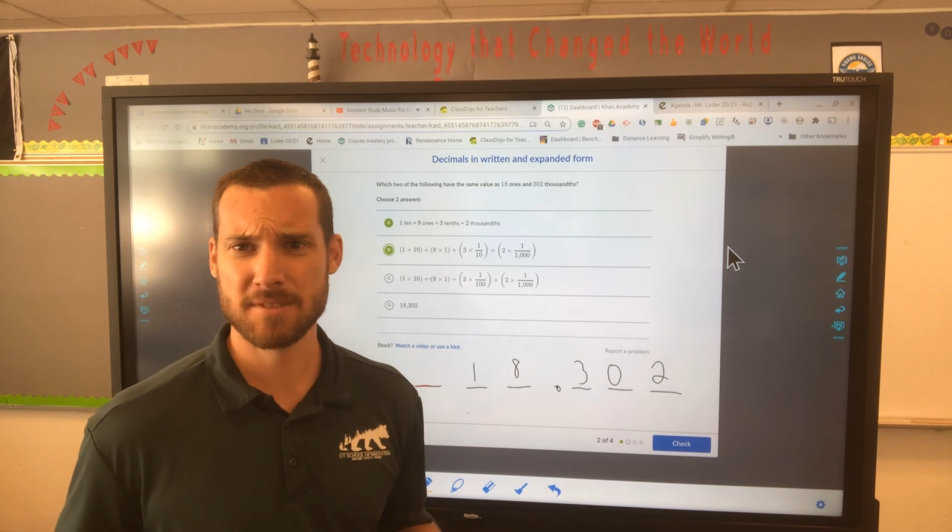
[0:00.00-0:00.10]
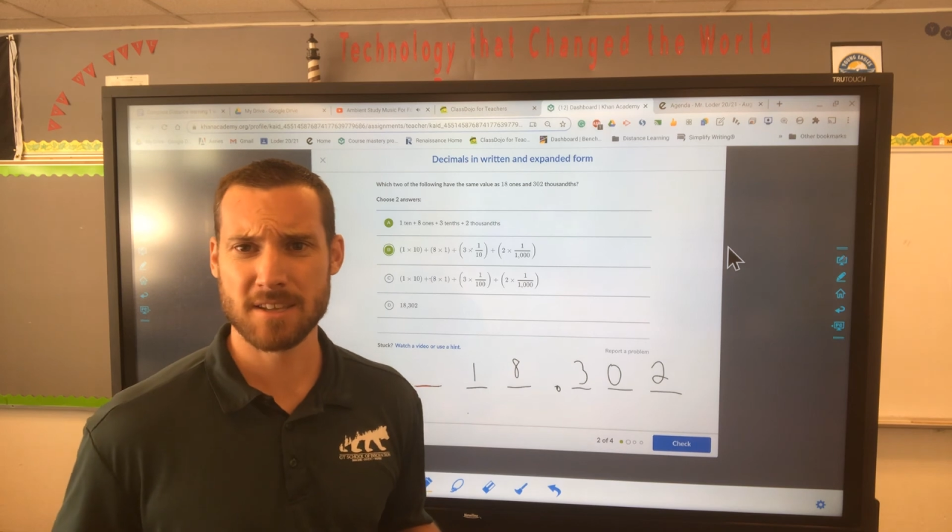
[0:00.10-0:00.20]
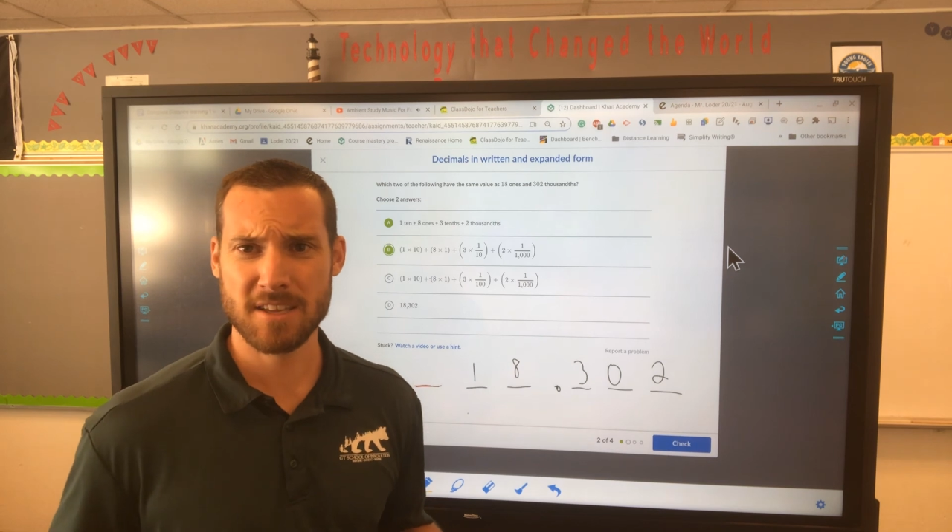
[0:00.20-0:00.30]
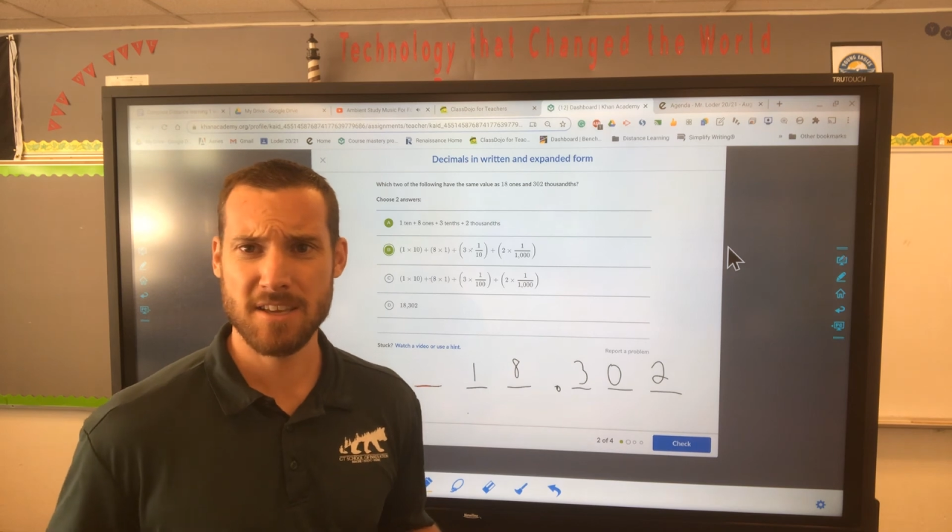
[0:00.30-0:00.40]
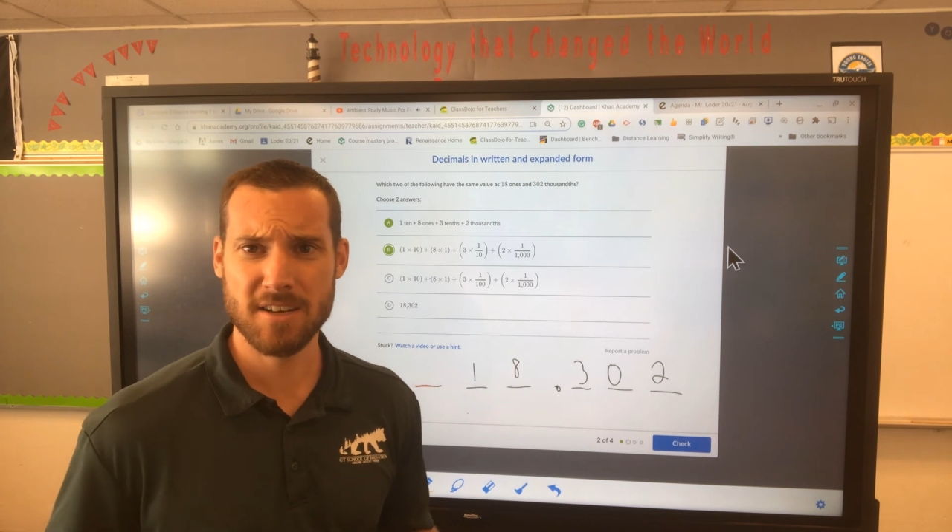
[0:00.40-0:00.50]
a
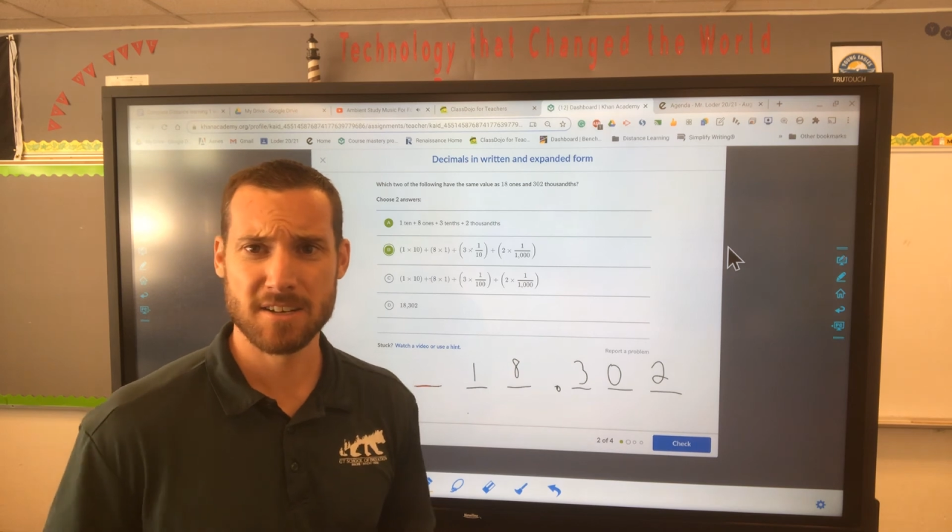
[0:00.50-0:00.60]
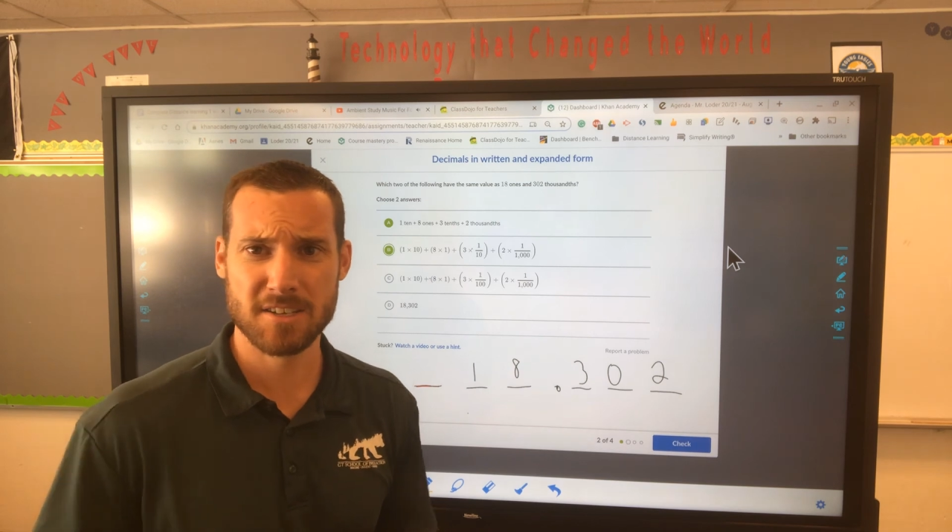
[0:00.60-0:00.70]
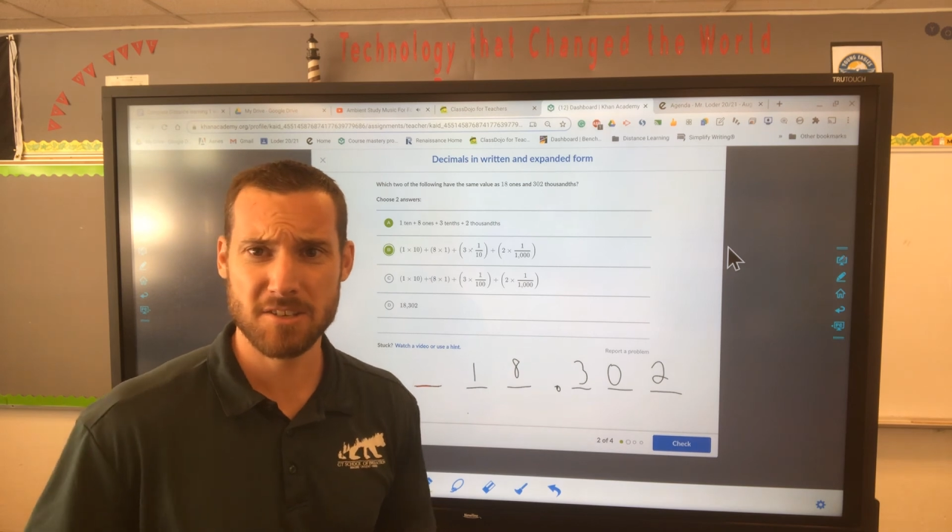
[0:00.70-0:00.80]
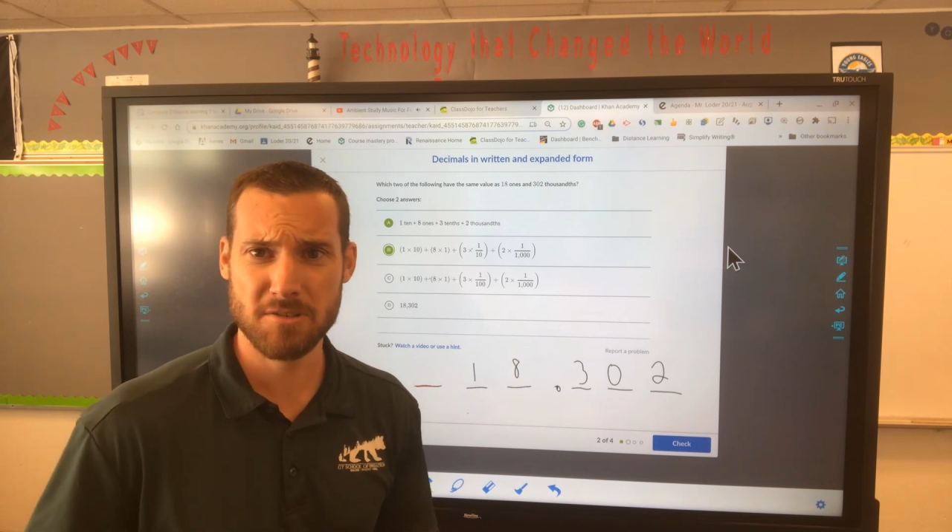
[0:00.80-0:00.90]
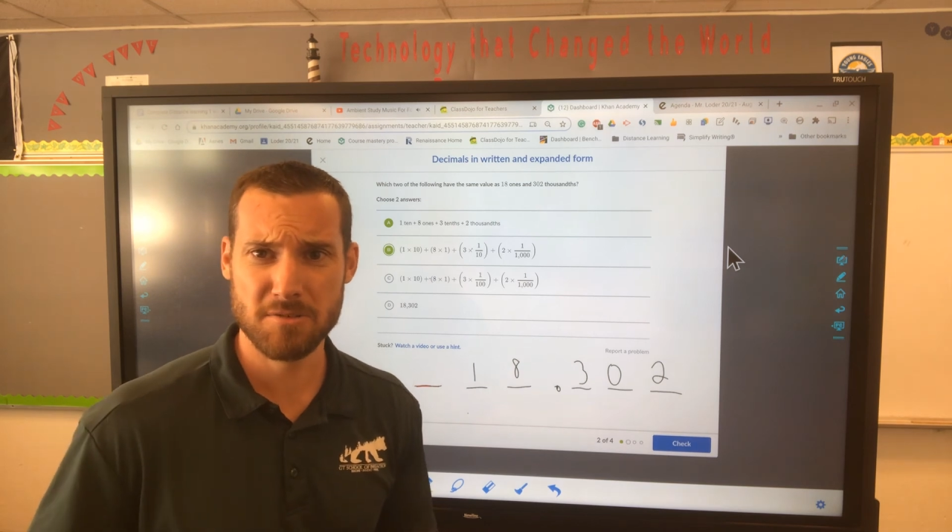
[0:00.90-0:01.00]
year do
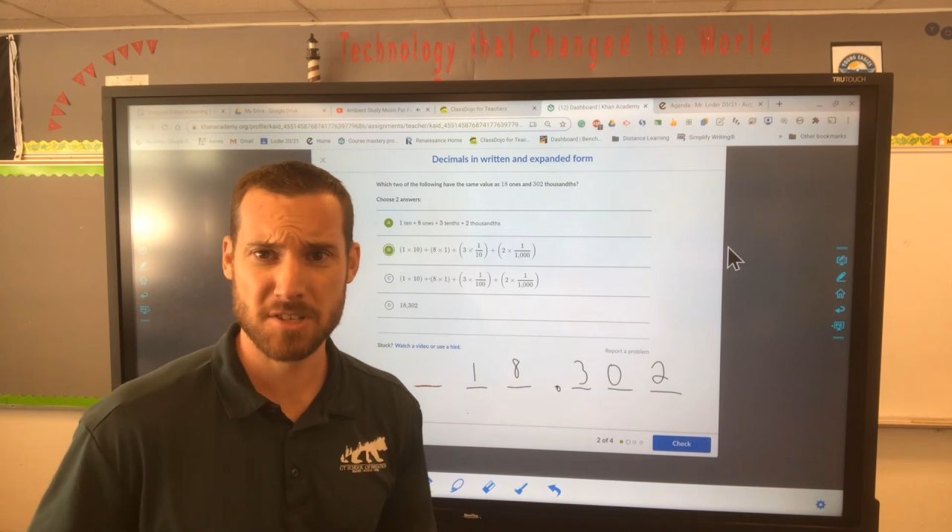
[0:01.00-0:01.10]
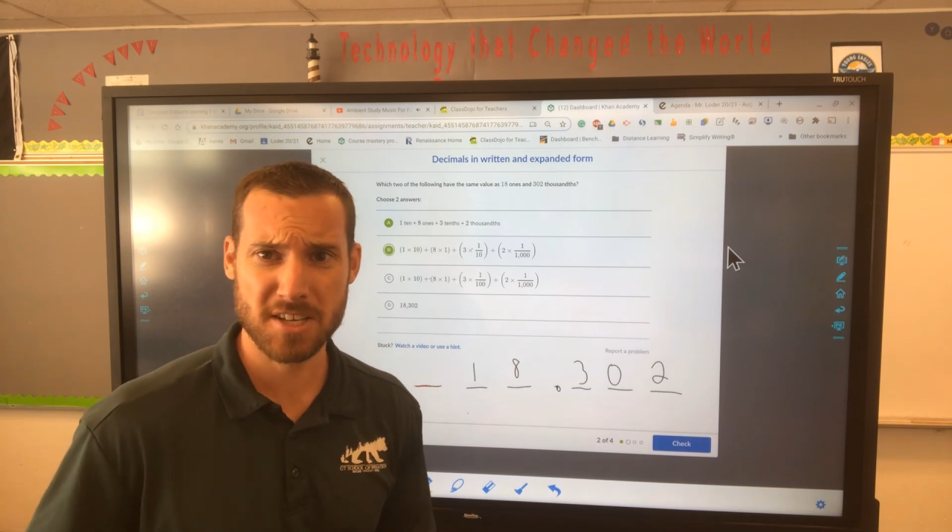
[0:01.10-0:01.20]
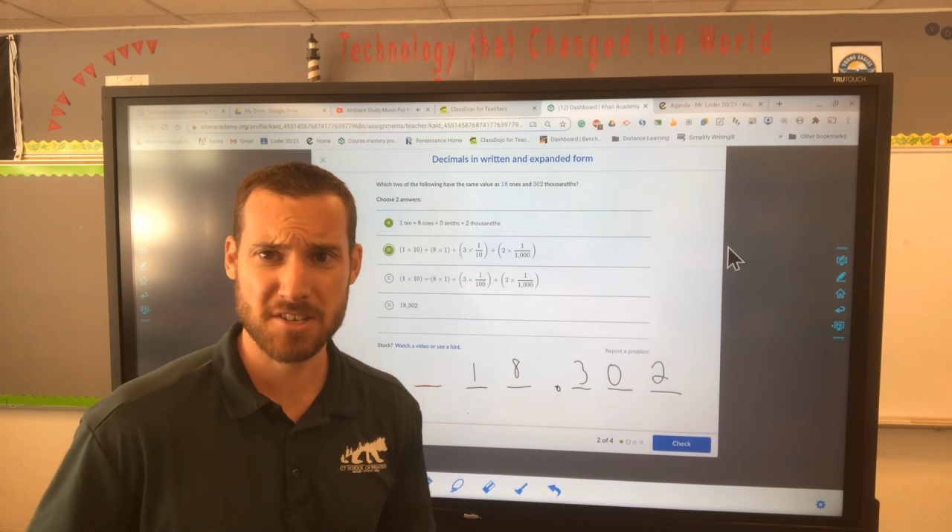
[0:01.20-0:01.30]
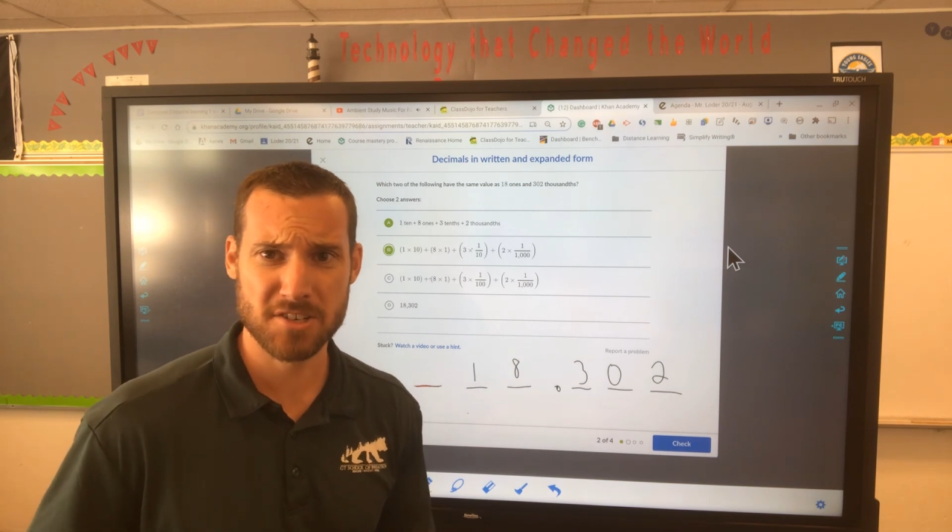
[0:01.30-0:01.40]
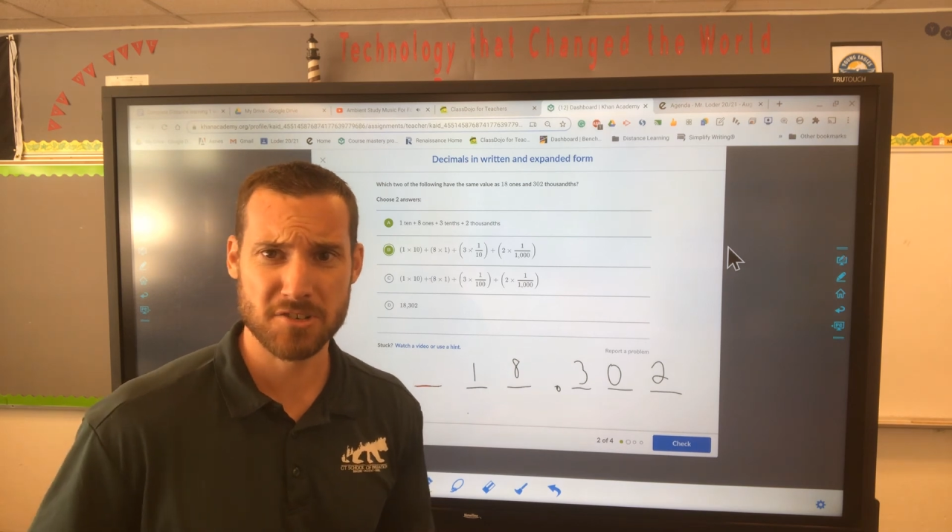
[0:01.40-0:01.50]
you
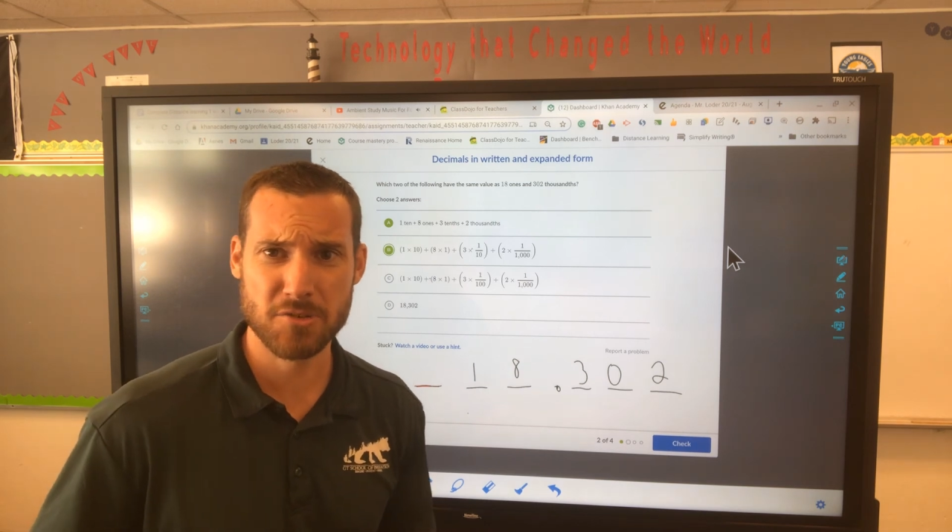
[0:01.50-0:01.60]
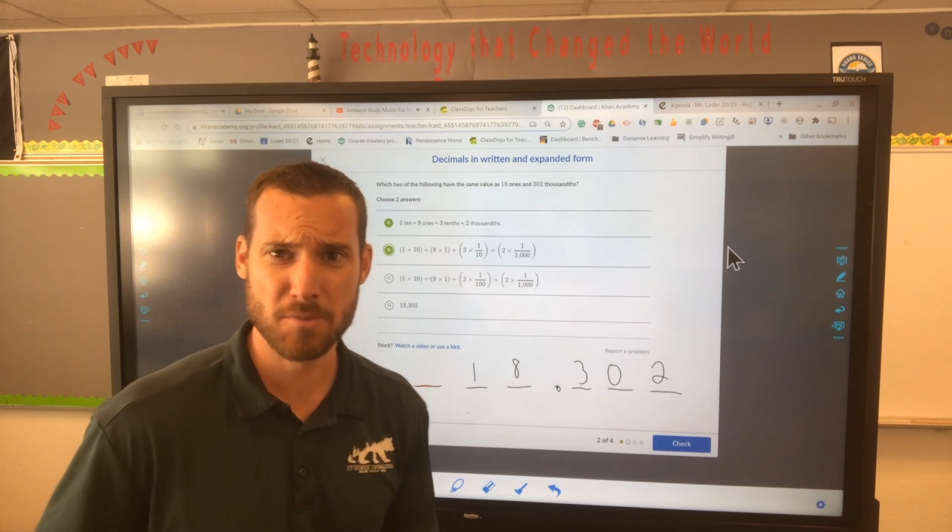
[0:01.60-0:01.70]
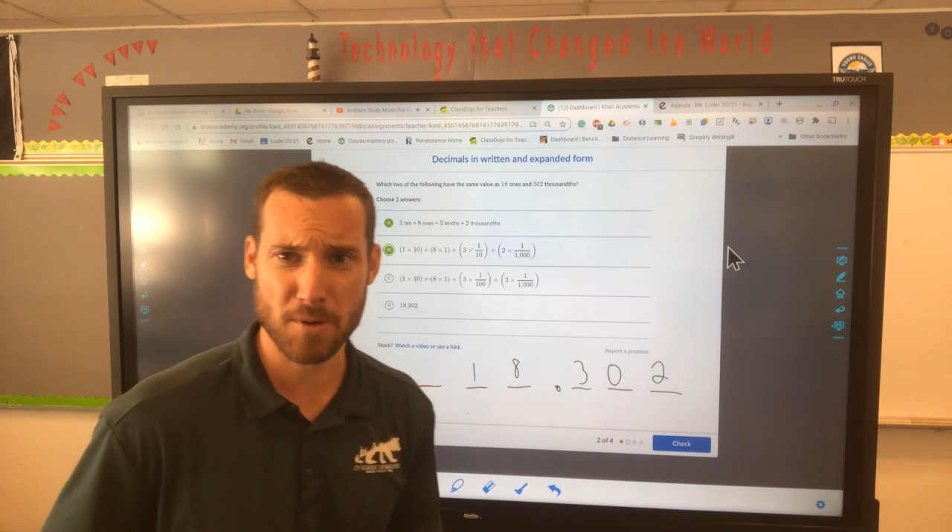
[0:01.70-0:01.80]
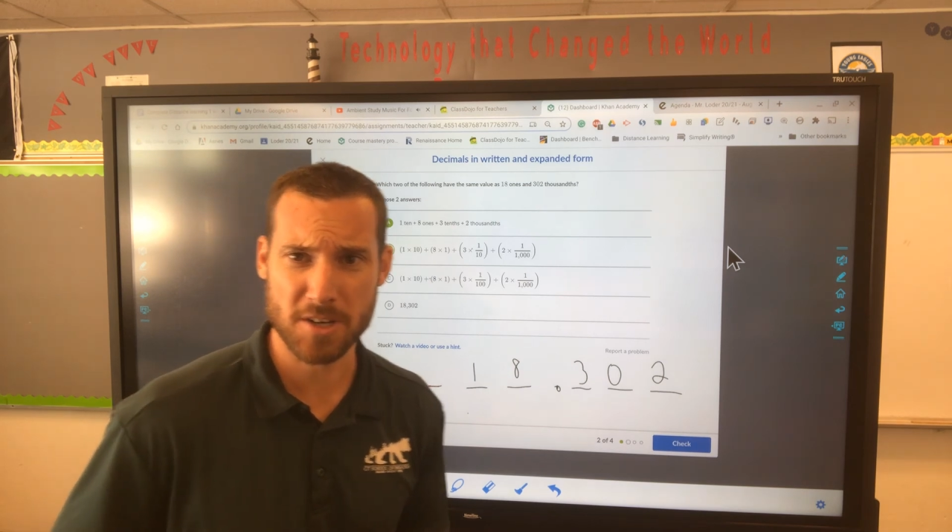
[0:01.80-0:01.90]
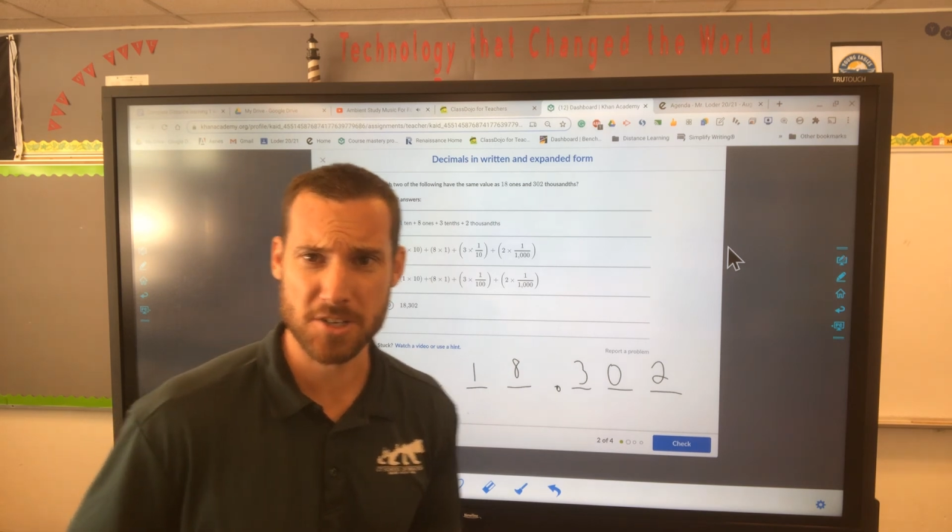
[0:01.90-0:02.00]
change your
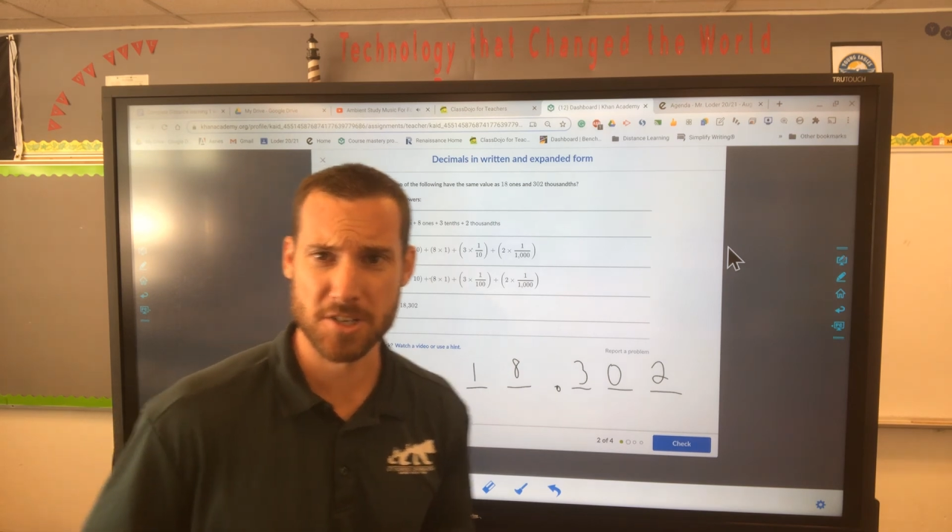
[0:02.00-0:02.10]
toothbrush?